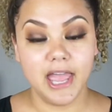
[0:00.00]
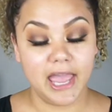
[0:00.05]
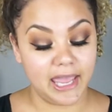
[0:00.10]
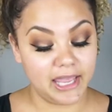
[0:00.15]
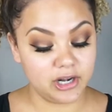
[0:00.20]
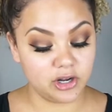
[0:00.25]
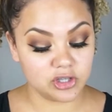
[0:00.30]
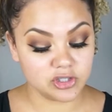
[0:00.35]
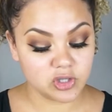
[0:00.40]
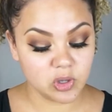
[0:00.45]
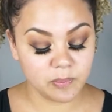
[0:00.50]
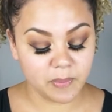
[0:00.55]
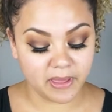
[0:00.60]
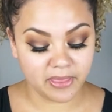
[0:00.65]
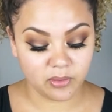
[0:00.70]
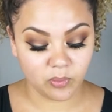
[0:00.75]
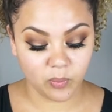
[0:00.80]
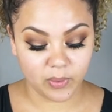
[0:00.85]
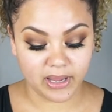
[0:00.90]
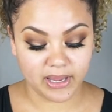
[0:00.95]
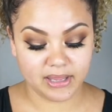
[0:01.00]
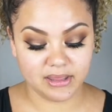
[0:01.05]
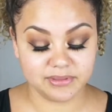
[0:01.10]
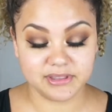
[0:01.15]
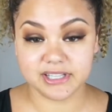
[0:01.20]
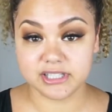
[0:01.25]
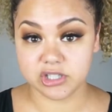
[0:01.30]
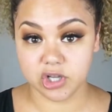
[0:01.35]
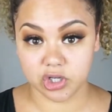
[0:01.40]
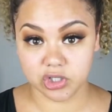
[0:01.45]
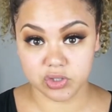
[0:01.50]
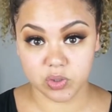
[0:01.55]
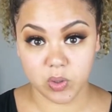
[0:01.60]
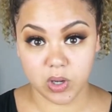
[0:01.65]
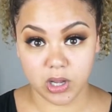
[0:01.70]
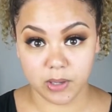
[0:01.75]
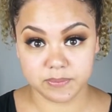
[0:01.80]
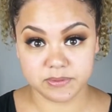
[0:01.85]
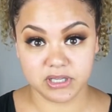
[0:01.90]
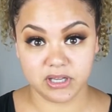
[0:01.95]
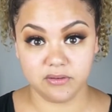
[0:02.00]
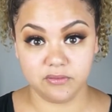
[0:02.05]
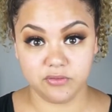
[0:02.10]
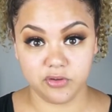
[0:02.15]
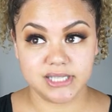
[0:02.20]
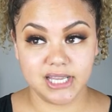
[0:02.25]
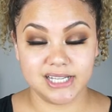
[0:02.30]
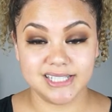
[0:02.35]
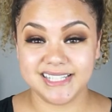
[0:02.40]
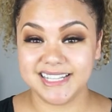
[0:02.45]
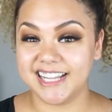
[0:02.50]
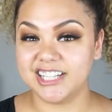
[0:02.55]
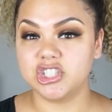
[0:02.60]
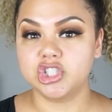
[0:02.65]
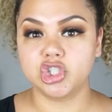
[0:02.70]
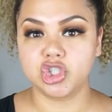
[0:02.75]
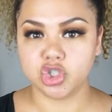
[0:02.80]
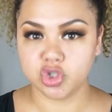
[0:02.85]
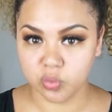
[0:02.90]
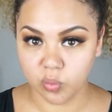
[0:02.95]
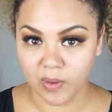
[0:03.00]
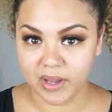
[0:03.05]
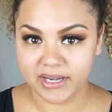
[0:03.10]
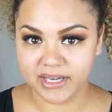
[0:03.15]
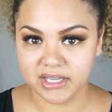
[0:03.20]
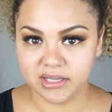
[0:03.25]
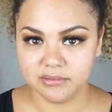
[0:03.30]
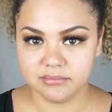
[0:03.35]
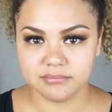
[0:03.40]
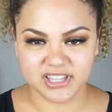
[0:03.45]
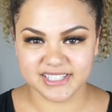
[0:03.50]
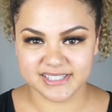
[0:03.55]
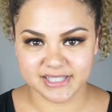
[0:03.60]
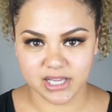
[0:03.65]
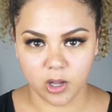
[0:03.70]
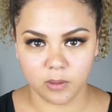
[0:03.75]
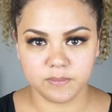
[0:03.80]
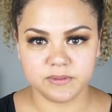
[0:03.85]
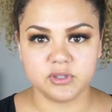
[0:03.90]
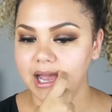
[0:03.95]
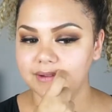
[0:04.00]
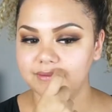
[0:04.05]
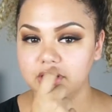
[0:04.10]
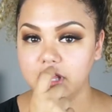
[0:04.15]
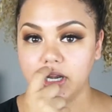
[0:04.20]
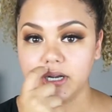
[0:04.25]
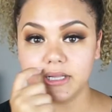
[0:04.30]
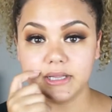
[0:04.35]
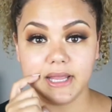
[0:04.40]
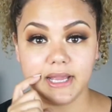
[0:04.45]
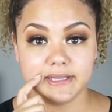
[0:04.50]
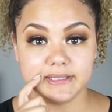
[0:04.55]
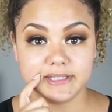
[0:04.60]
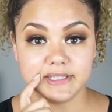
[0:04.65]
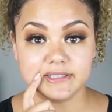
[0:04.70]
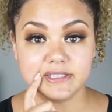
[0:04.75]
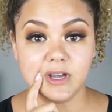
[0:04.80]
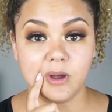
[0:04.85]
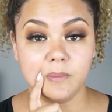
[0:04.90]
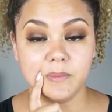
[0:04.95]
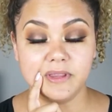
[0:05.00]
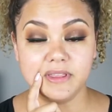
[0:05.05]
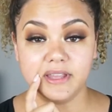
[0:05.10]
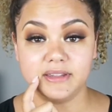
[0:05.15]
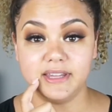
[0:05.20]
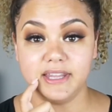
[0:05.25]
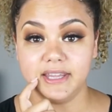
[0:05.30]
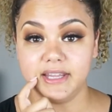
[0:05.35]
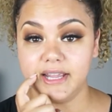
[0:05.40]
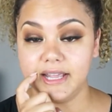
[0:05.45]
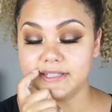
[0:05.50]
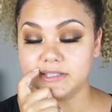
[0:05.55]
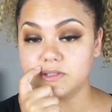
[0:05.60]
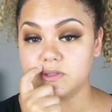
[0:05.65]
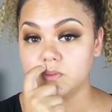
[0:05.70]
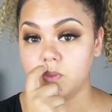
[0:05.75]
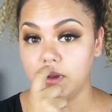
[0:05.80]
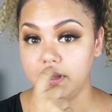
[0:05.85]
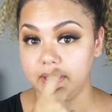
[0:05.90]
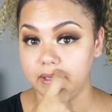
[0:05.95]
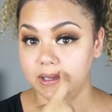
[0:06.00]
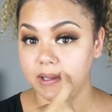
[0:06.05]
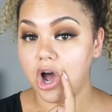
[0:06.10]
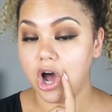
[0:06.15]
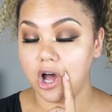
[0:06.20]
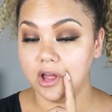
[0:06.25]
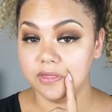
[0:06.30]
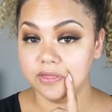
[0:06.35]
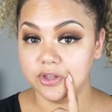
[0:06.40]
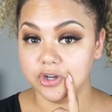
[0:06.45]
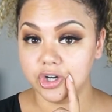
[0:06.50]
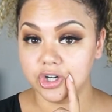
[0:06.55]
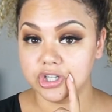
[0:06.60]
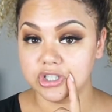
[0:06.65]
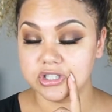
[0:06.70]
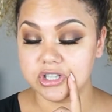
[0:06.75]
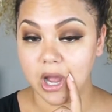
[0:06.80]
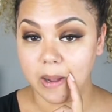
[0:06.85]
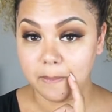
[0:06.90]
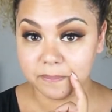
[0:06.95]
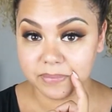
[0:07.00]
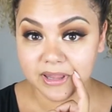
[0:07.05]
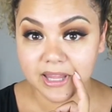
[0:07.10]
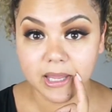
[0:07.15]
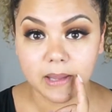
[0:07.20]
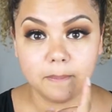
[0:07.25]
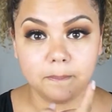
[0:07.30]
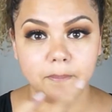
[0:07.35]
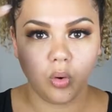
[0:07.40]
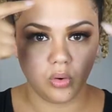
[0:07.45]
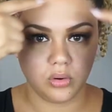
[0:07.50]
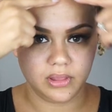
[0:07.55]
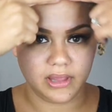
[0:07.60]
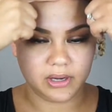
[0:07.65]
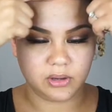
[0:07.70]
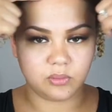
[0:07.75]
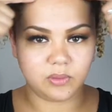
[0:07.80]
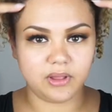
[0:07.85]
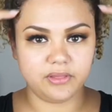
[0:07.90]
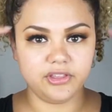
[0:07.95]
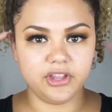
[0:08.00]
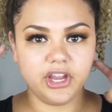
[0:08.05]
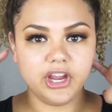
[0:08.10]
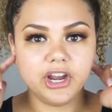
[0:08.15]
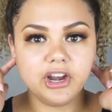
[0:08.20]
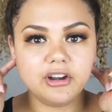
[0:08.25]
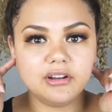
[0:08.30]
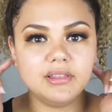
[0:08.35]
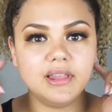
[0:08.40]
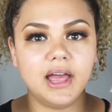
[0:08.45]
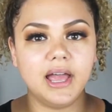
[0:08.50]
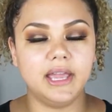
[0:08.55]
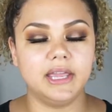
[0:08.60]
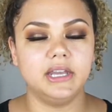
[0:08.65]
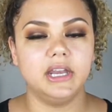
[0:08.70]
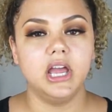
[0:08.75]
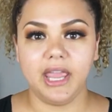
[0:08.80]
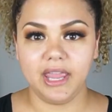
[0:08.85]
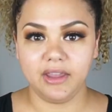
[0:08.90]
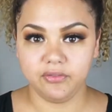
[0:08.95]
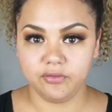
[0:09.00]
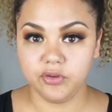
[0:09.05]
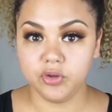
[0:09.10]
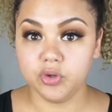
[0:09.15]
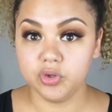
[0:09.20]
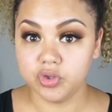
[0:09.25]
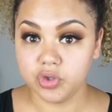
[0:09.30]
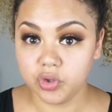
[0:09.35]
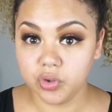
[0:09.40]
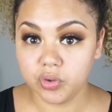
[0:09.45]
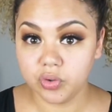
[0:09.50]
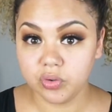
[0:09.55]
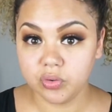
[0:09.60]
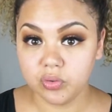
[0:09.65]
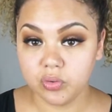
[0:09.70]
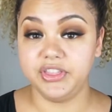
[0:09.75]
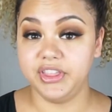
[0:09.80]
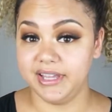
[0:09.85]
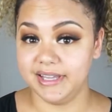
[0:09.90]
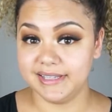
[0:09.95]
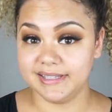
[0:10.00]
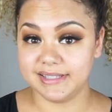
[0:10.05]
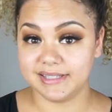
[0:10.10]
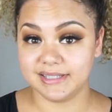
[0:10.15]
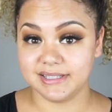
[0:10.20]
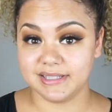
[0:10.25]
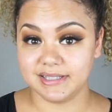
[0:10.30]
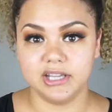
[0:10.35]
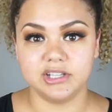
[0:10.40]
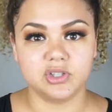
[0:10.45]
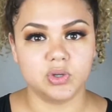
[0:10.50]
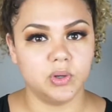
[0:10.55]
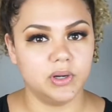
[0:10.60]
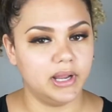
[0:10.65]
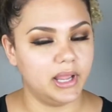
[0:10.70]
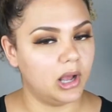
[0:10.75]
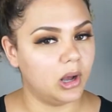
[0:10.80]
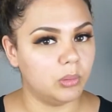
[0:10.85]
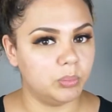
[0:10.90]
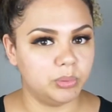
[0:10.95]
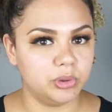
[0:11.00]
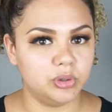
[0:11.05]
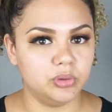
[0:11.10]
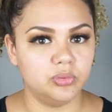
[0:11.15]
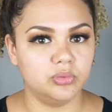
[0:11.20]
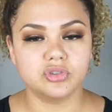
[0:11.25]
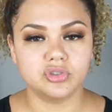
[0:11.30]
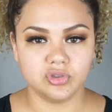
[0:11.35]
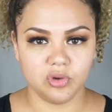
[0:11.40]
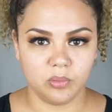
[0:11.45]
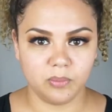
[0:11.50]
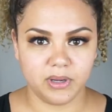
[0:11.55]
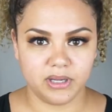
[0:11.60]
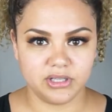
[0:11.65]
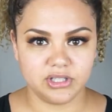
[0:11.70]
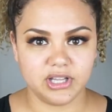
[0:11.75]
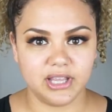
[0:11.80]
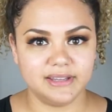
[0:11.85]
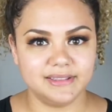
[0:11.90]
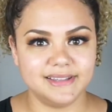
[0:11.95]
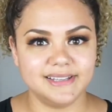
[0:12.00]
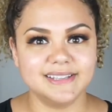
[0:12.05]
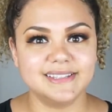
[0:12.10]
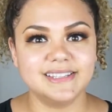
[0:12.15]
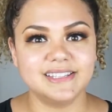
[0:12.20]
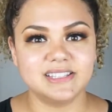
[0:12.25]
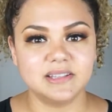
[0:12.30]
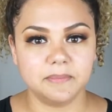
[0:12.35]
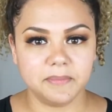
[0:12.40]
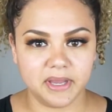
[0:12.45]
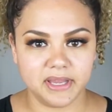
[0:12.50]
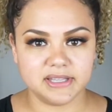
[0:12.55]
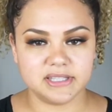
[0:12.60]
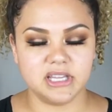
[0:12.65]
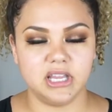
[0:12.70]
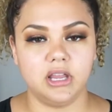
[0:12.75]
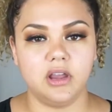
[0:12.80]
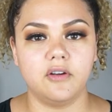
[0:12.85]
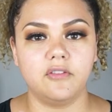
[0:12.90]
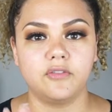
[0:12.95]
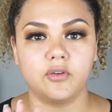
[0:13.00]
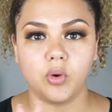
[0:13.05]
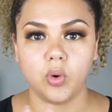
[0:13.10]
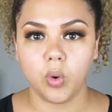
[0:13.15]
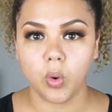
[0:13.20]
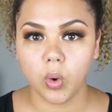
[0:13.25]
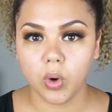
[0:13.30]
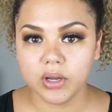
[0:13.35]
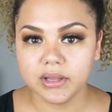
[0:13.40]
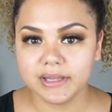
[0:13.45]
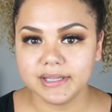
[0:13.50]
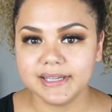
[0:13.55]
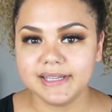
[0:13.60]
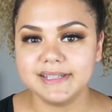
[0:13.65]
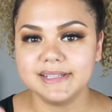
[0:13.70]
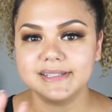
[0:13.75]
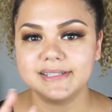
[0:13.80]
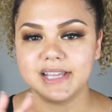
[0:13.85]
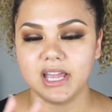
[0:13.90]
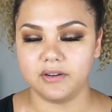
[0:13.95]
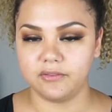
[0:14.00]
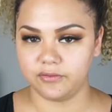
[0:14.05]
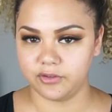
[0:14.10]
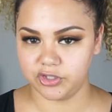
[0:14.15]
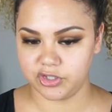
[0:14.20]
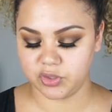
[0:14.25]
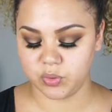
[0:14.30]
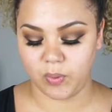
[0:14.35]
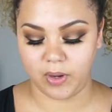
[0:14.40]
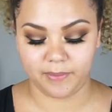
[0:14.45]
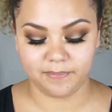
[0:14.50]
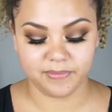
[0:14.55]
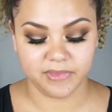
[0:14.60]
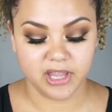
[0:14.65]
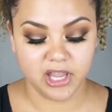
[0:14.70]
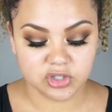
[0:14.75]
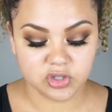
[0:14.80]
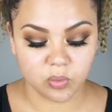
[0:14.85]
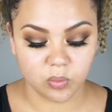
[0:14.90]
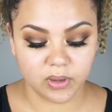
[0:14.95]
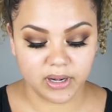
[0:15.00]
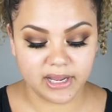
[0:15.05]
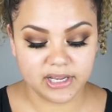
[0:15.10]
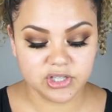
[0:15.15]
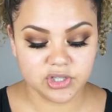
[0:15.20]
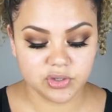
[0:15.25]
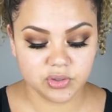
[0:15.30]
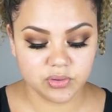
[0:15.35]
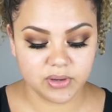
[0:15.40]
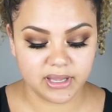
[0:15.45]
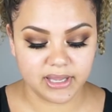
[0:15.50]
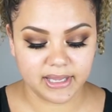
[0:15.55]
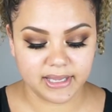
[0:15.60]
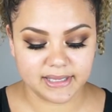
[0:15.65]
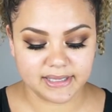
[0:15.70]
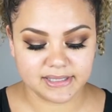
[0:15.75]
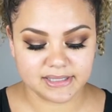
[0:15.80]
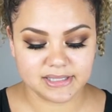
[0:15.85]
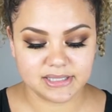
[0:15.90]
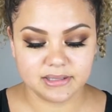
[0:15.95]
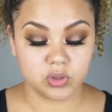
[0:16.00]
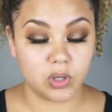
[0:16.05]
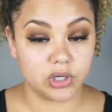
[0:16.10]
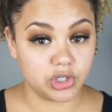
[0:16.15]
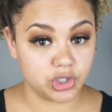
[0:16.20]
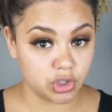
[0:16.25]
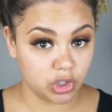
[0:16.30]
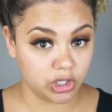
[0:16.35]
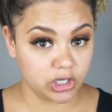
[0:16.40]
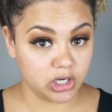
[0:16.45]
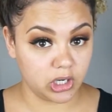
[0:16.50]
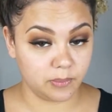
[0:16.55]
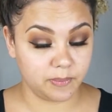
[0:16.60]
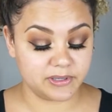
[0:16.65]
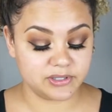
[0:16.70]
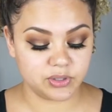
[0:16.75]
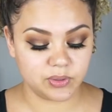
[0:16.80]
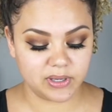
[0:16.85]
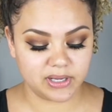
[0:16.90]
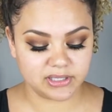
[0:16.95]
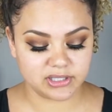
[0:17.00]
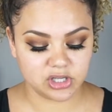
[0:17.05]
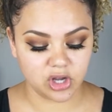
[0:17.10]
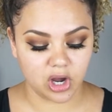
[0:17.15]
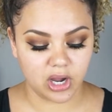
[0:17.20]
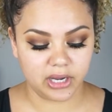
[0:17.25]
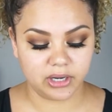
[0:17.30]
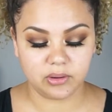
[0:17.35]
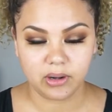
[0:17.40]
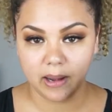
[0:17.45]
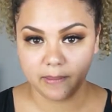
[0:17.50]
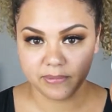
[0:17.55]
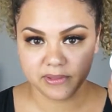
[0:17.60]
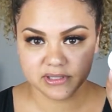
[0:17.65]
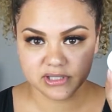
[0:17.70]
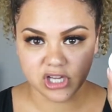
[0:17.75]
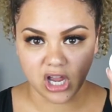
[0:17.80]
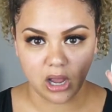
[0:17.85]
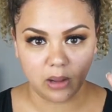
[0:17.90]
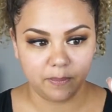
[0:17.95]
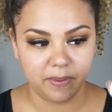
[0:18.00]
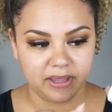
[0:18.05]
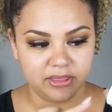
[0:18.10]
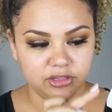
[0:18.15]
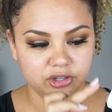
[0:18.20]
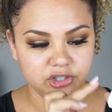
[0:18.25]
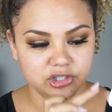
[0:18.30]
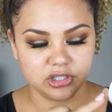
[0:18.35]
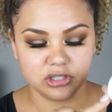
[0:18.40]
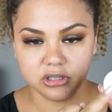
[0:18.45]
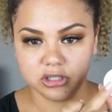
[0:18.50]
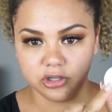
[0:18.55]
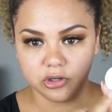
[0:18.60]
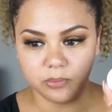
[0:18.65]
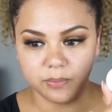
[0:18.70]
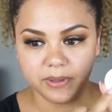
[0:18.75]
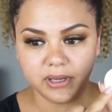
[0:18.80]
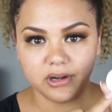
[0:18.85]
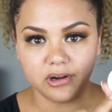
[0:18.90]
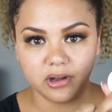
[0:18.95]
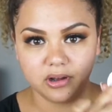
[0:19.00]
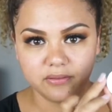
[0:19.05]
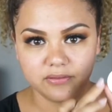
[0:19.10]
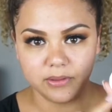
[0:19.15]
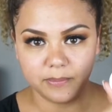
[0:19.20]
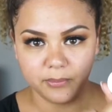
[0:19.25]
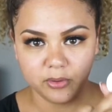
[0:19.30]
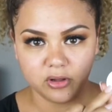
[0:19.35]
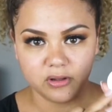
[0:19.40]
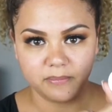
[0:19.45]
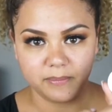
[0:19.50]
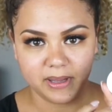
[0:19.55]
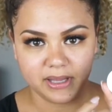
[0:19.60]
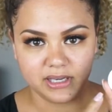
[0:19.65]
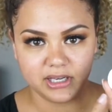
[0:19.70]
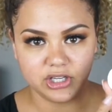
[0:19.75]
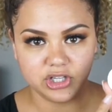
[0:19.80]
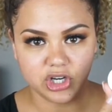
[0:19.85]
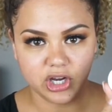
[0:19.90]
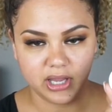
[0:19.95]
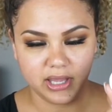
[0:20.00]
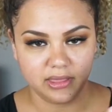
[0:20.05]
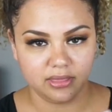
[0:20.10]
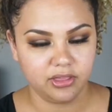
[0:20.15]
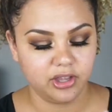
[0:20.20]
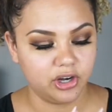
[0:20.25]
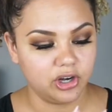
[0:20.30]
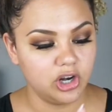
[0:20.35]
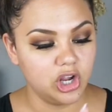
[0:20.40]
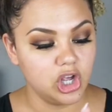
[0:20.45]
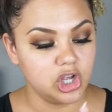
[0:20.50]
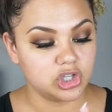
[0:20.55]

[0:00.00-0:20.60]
And also, by the way, this also helps if you tend to get sweaty. This helps. I have a lot of clients that tell me that they get sweaty on their top lip or like around their hairline. If you do, this is going to help you so much. Like, this is amazing for oiliness and for sweat. So what I do is, so I shook it up, as you guys saw. I grabbed the top, and there's a little bit of the Milk of Magnesia in there.